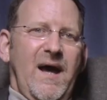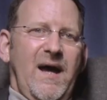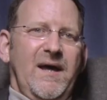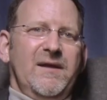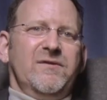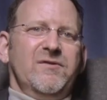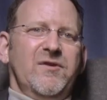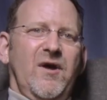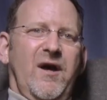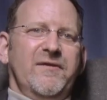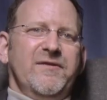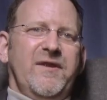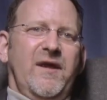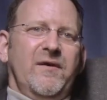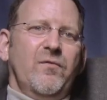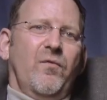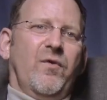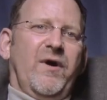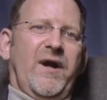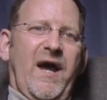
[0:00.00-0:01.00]
I thought
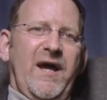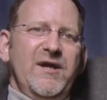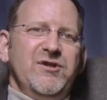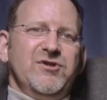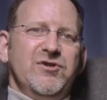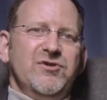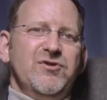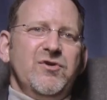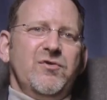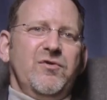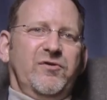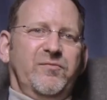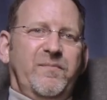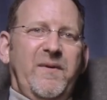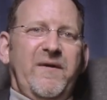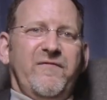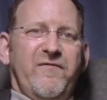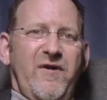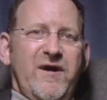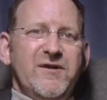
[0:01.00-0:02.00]
that what I should do is
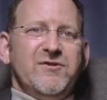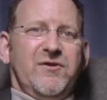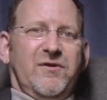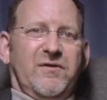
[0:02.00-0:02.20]
befriend